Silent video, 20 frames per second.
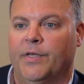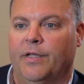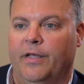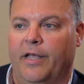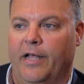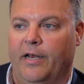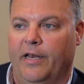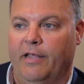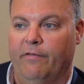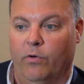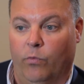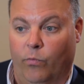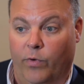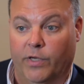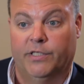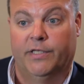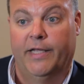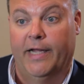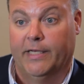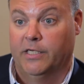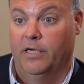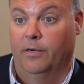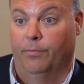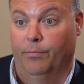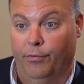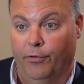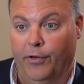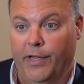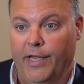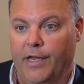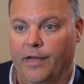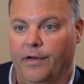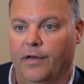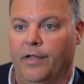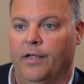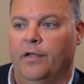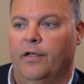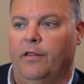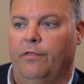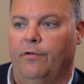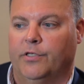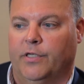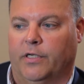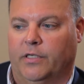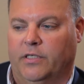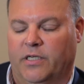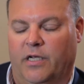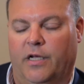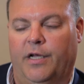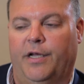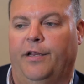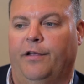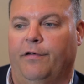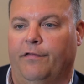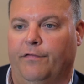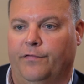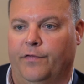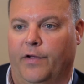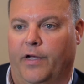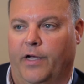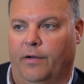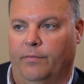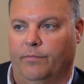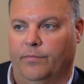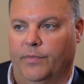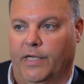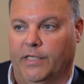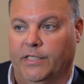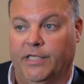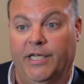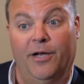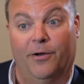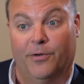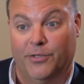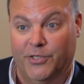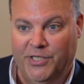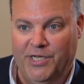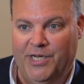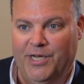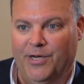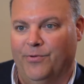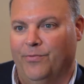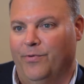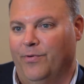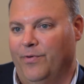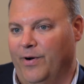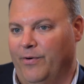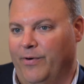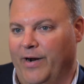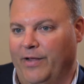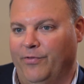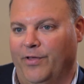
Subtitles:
And even once that's complete, there's a ton of TLC, right,